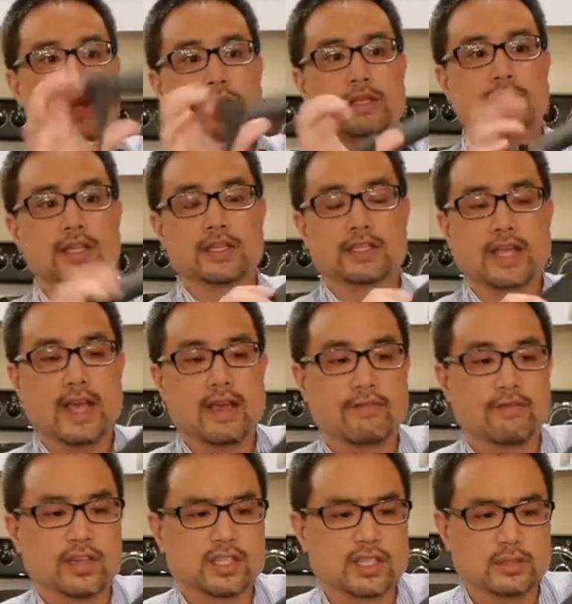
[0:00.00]
and it does
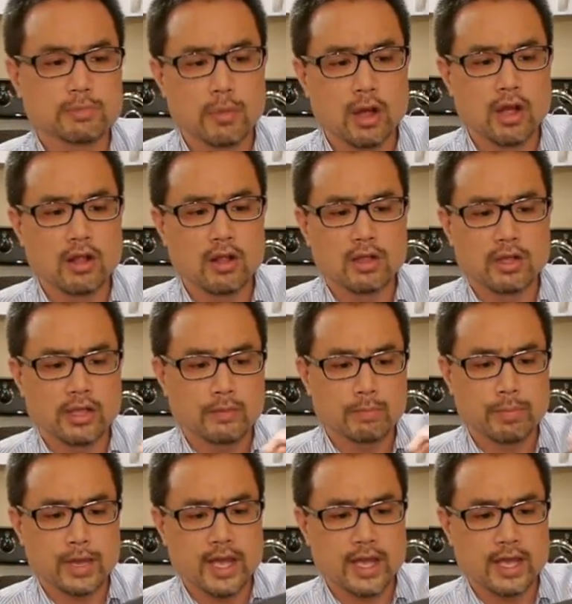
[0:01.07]
have a small
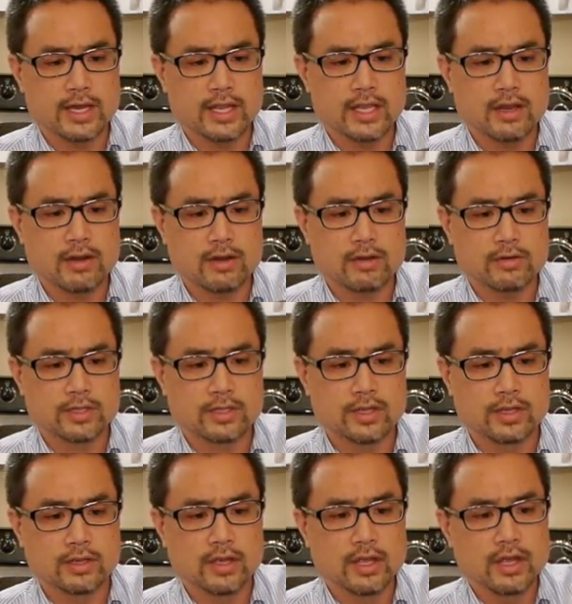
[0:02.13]
pad here
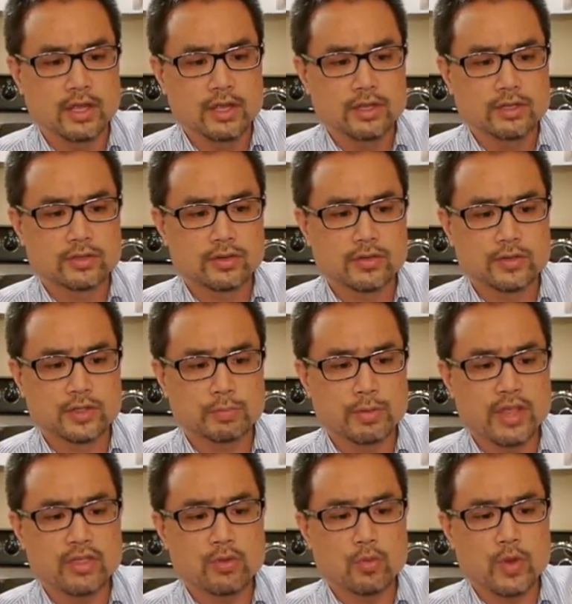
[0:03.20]
to sort of
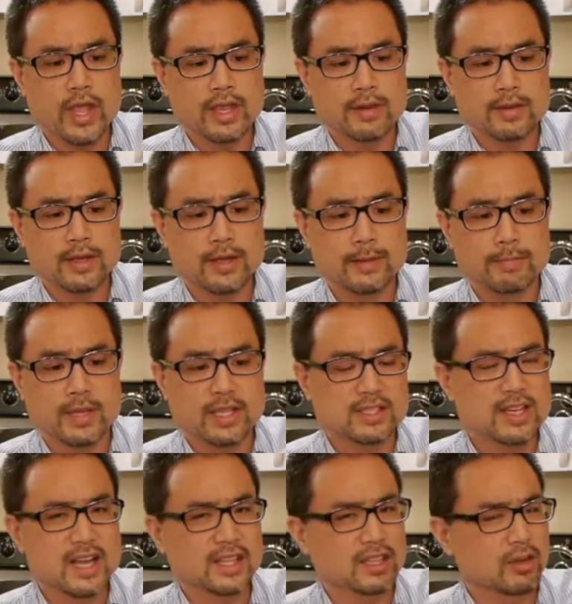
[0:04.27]
spread the weight.
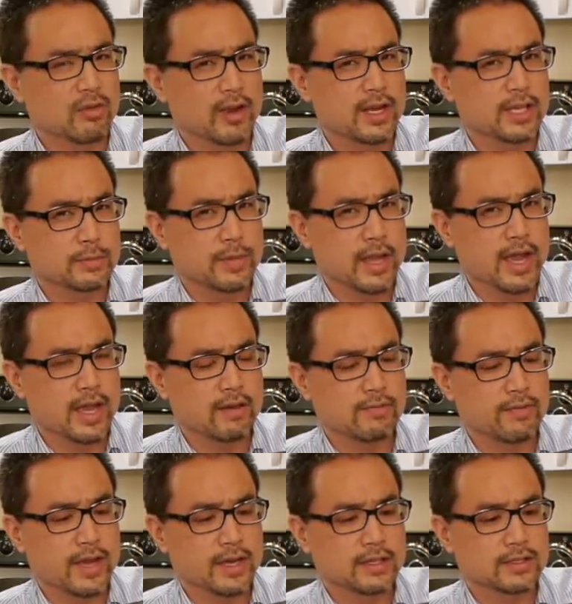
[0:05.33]
It's not the greatest pad. In
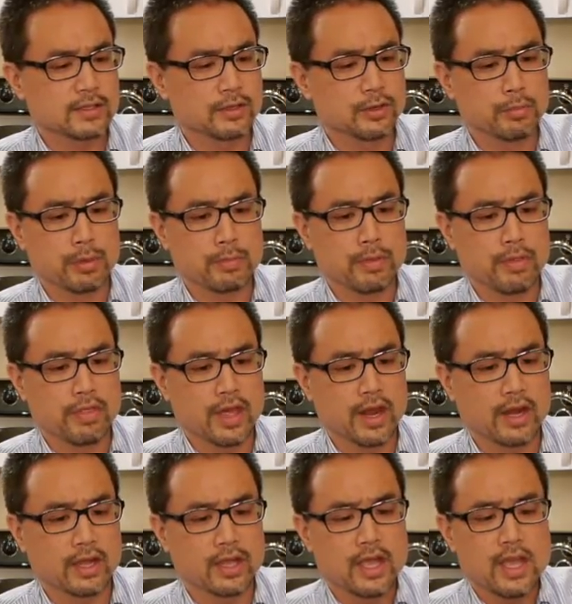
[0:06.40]
fact, it's a little bit
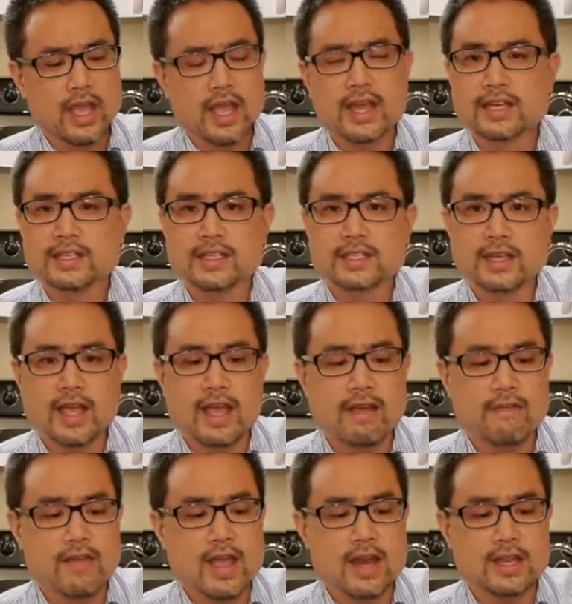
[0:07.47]
pathetic. And it doesn't
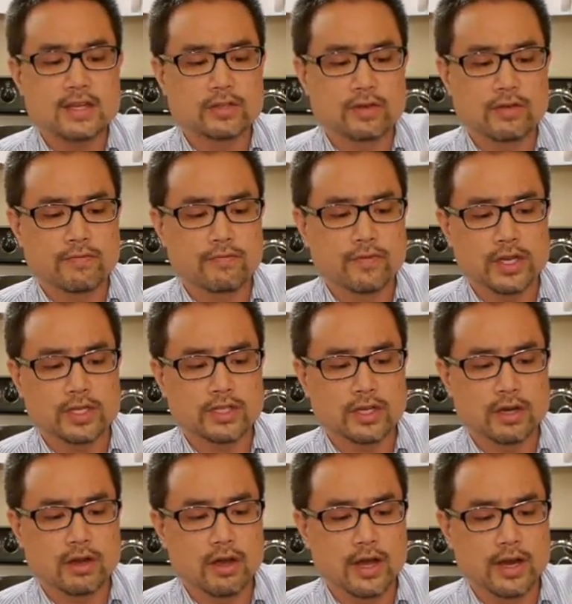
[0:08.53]
have any sort of
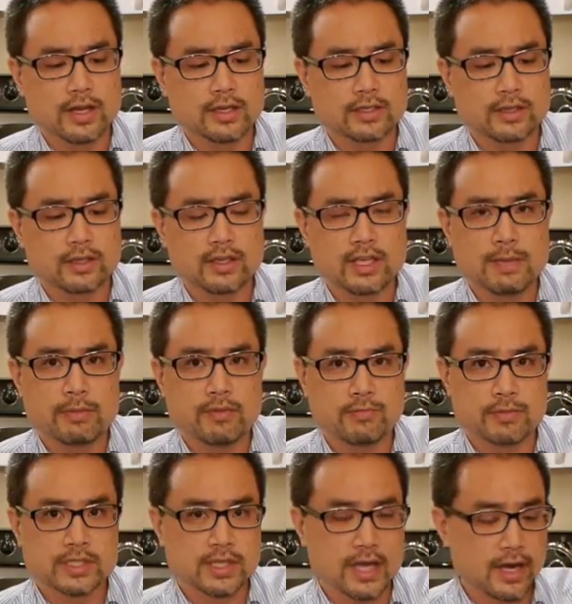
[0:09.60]
friction on it to keep it
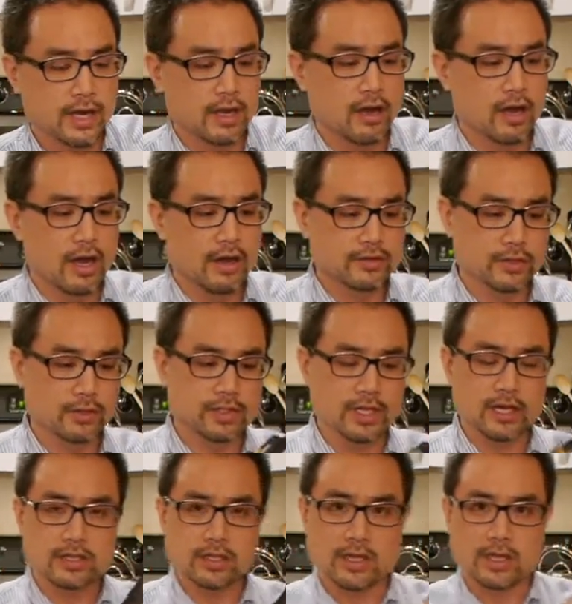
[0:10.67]
from sliding off. So it's
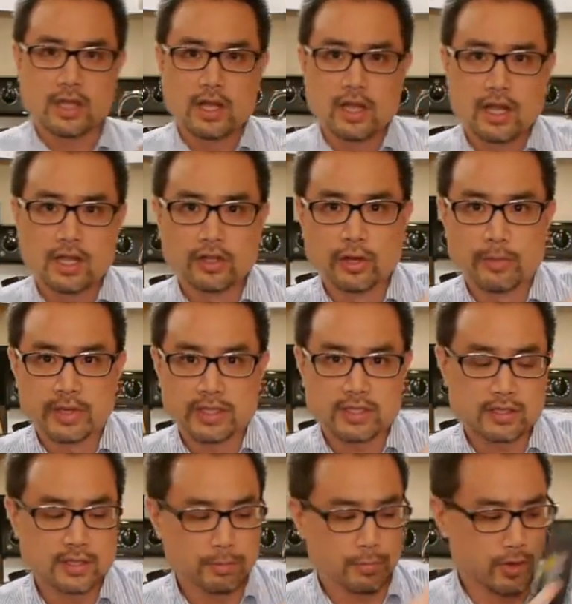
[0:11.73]
actually a little bit
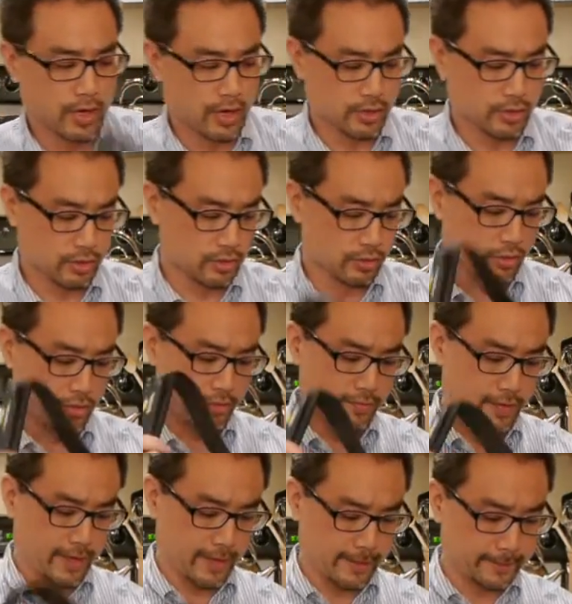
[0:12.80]
slippery on your shoulder,
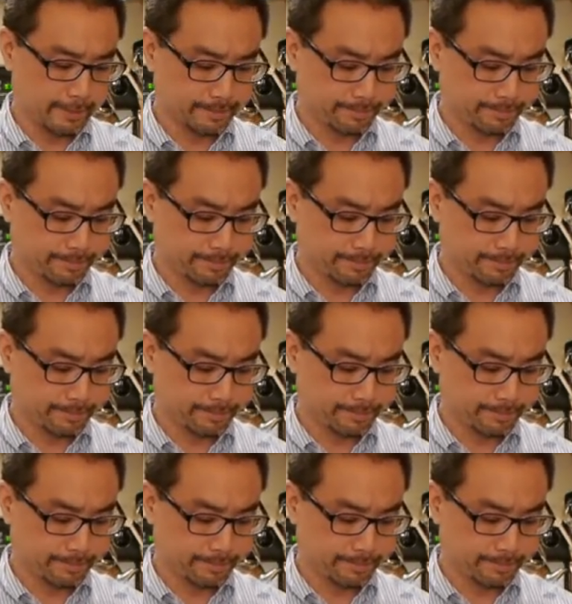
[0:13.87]
frankly.